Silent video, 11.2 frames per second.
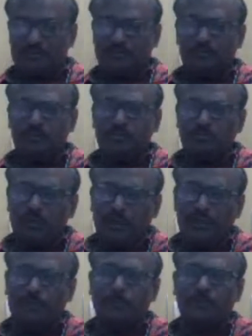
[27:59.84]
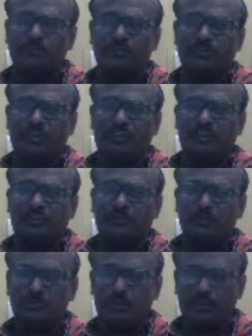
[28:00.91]
which were functioning, which
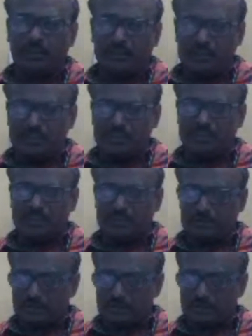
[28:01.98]
were in existence,